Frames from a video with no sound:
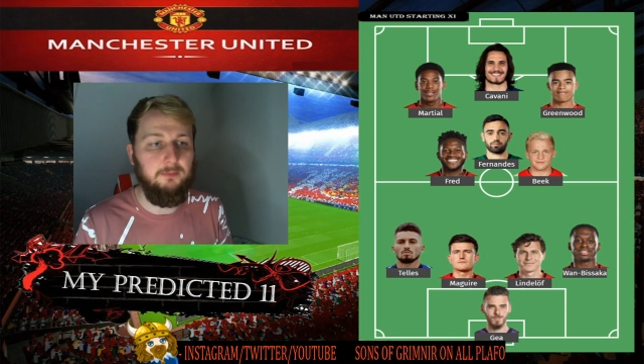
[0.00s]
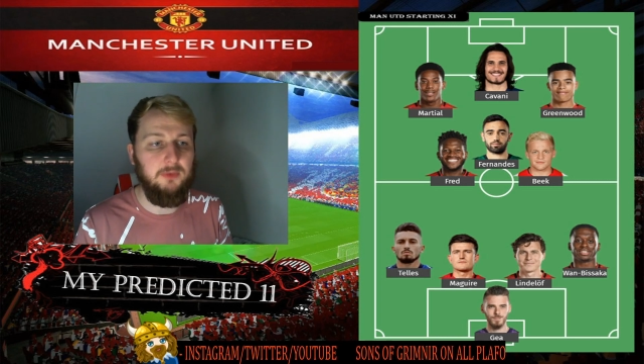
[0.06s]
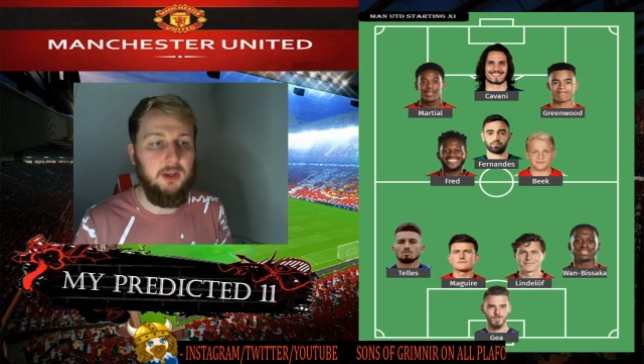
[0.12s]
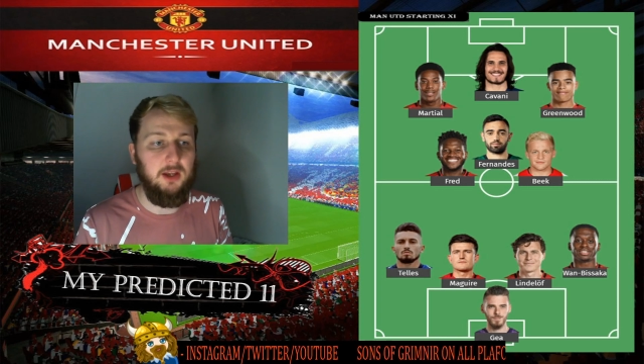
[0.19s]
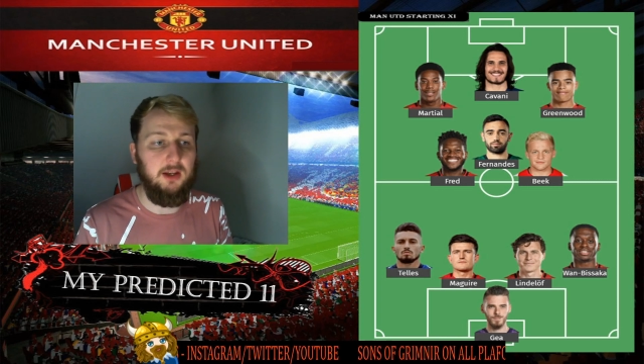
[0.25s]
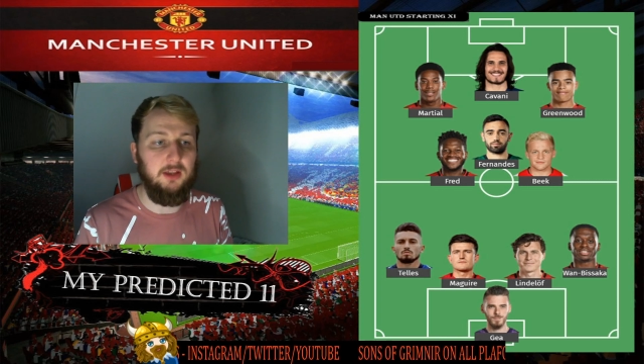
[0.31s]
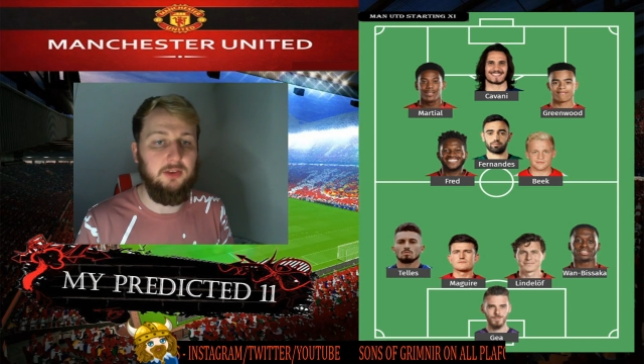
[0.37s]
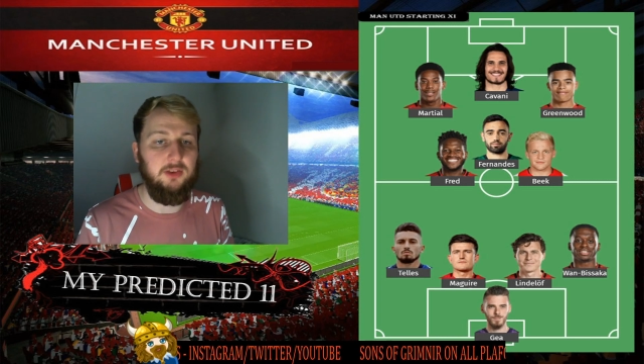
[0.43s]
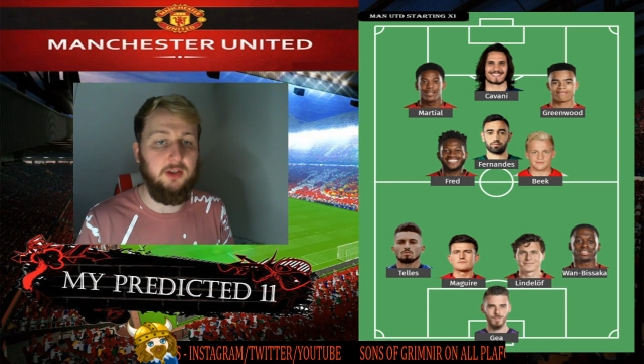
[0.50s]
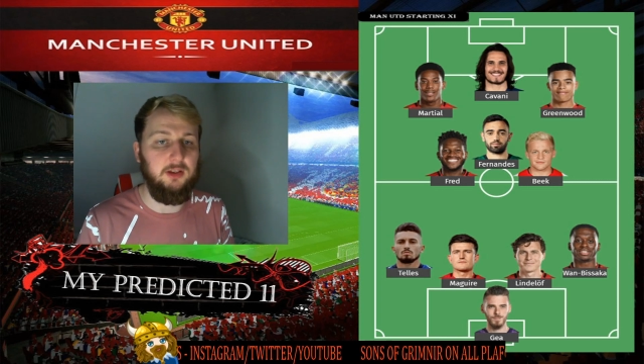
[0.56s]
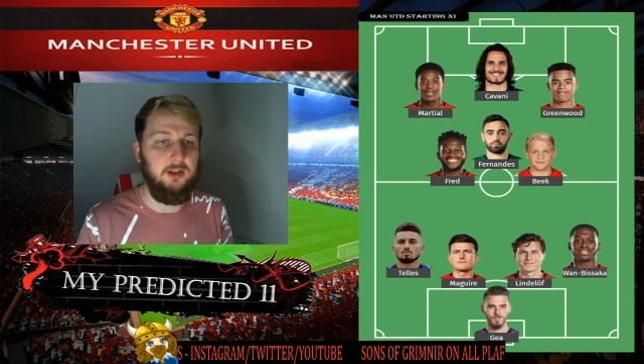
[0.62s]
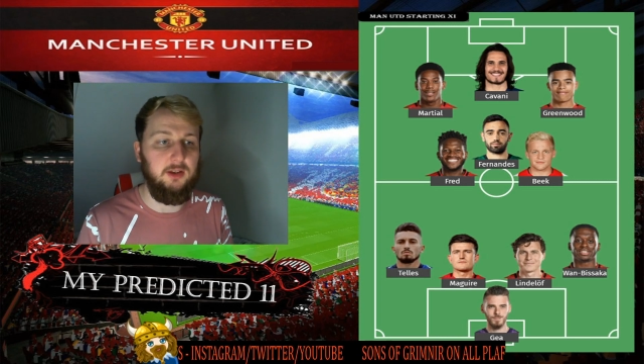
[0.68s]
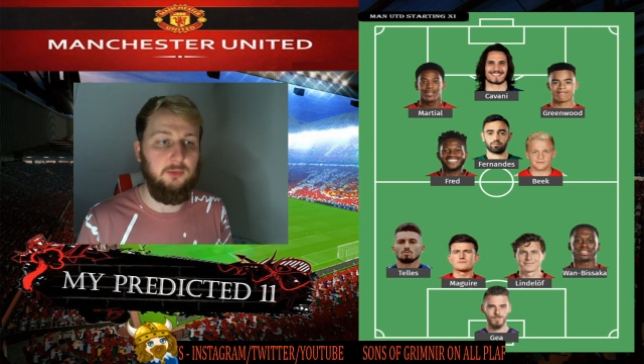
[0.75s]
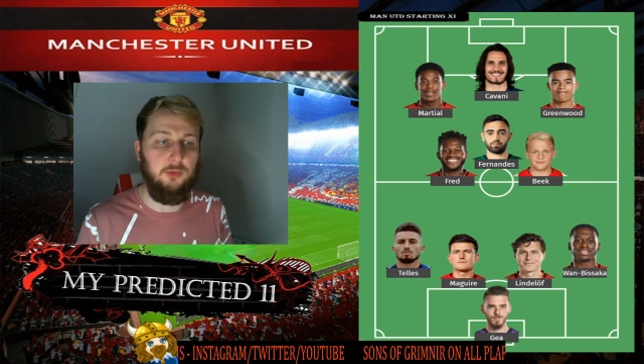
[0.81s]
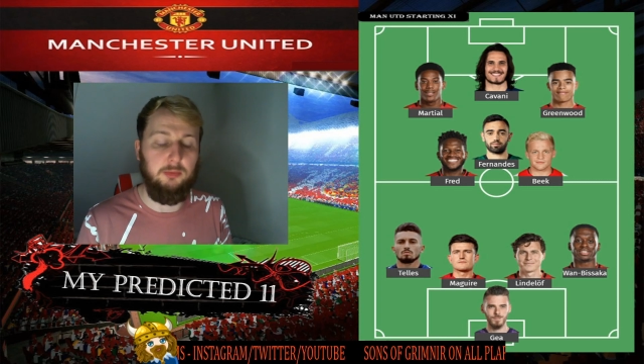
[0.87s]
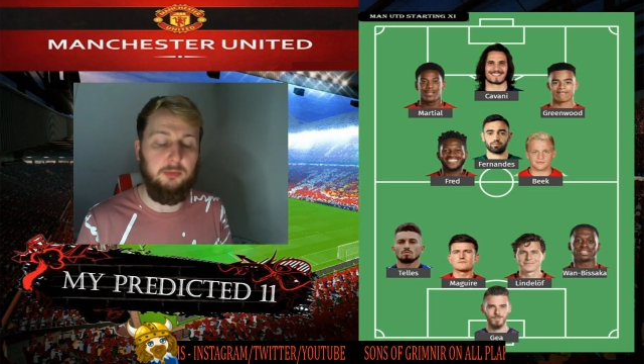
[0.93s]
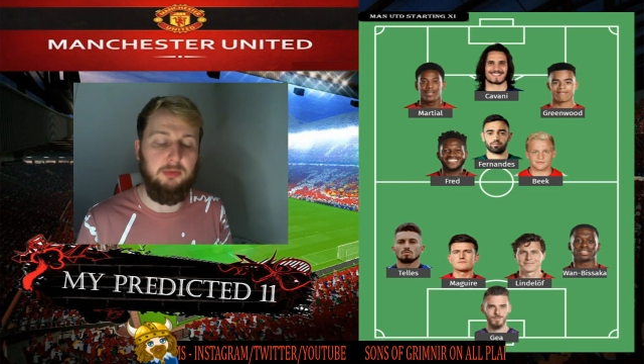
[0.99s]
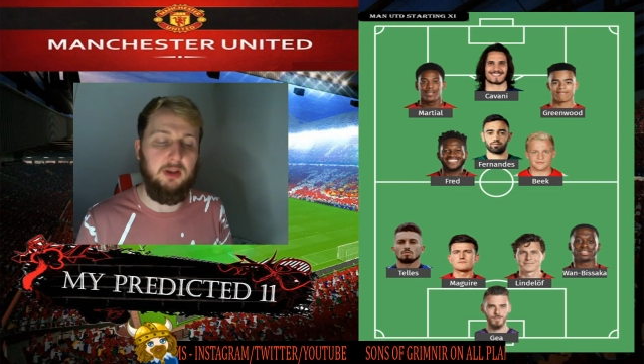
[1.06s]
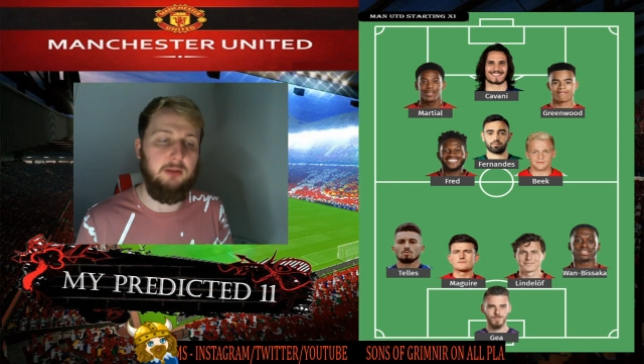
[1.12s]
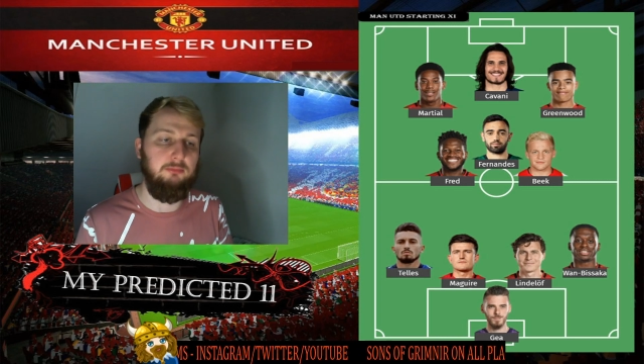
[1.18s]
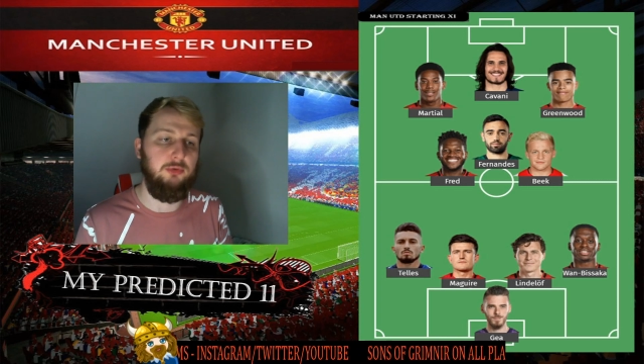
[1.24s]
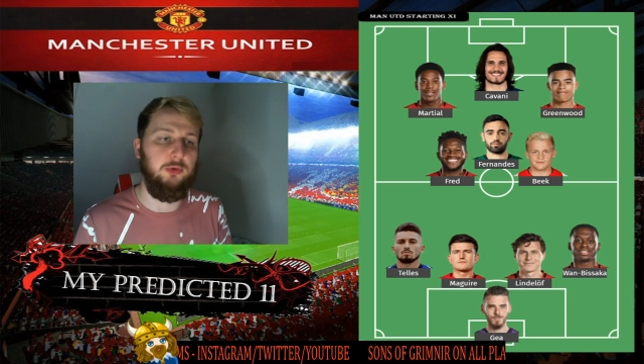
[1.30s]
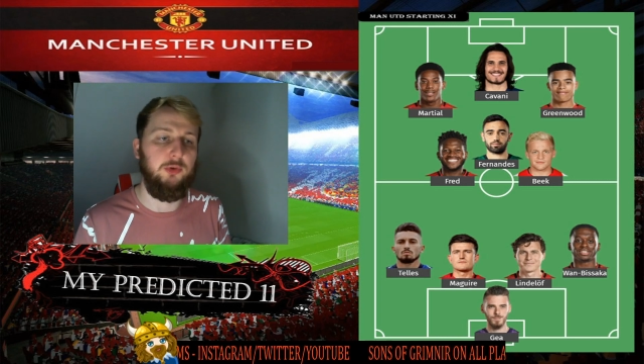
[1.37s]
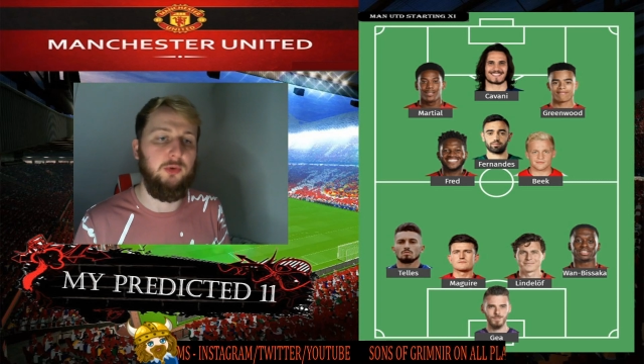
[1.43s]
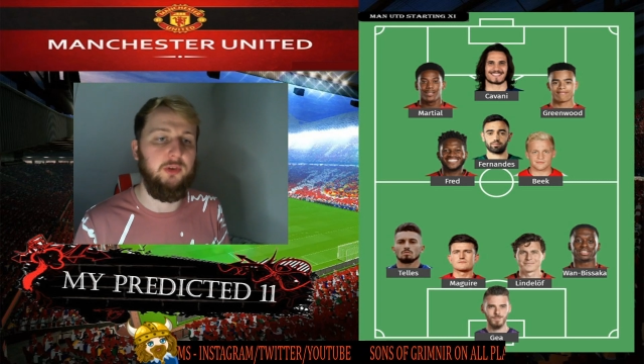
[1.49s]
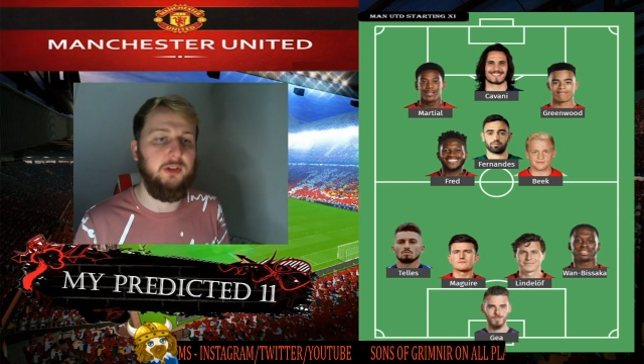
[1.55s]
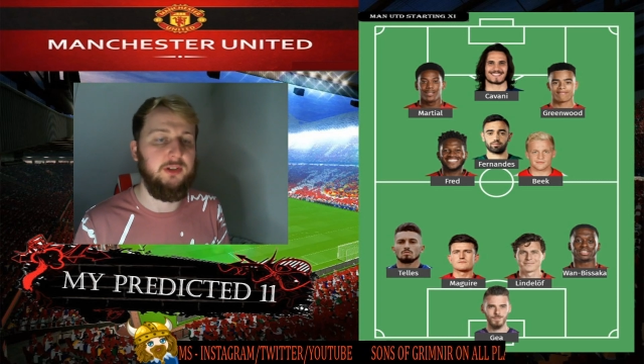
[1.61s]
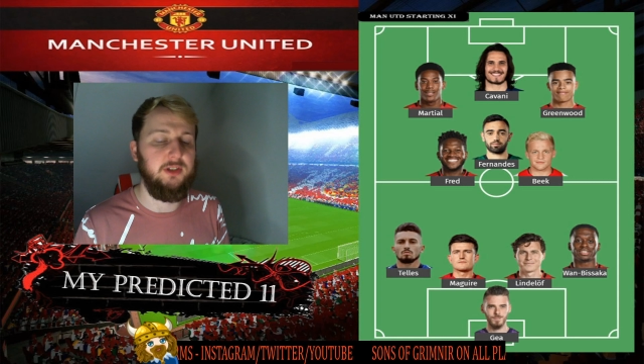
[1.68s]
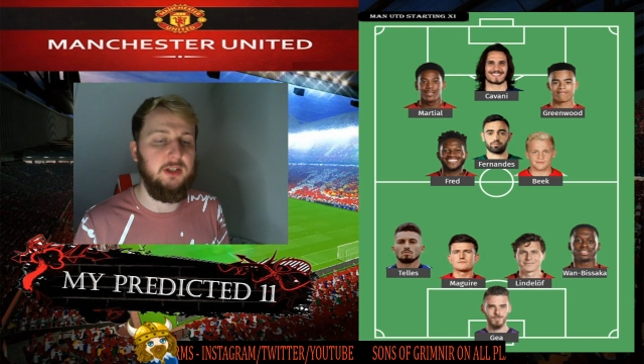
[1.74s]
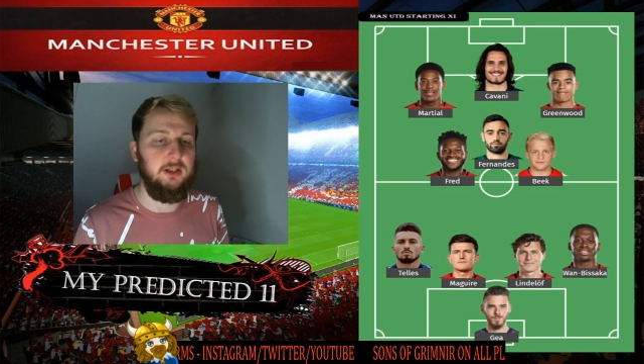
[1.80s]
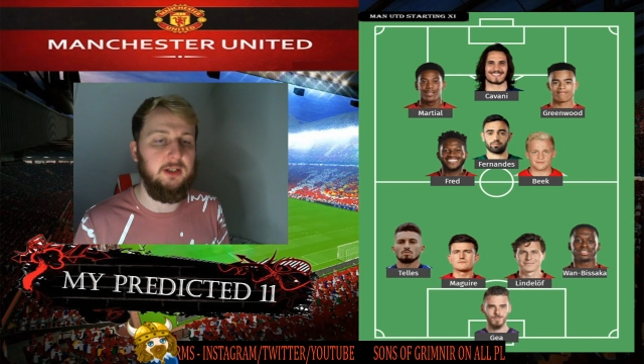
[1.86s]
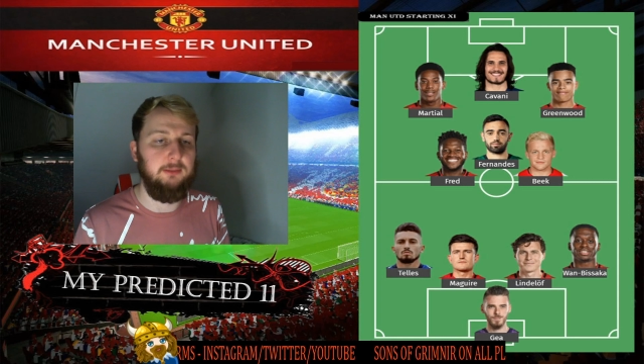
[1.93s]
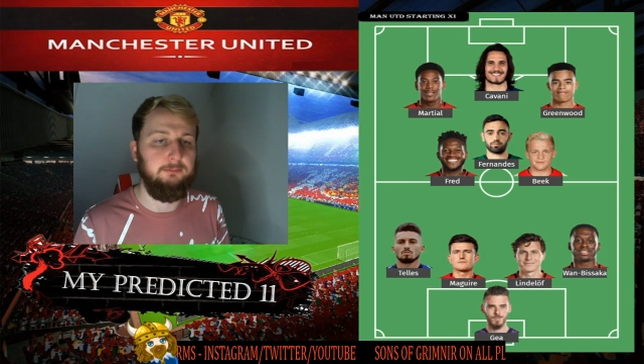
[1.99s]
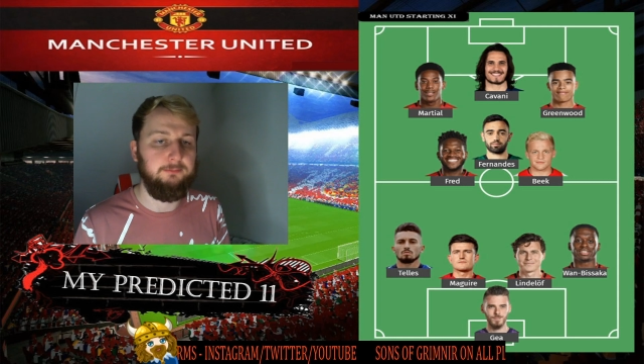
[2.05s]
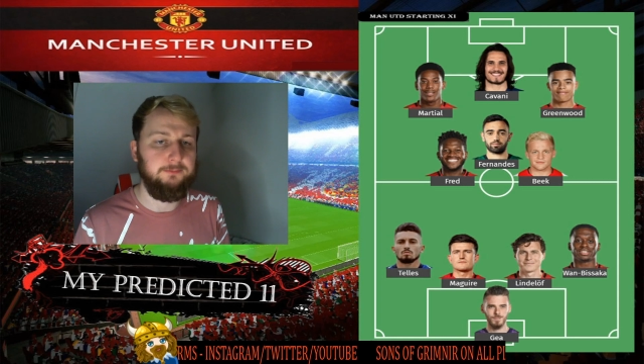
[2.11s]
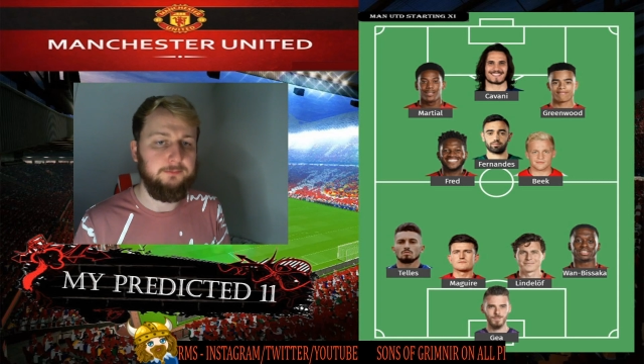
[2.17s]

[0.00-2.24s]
And I think if we play Bruno in this game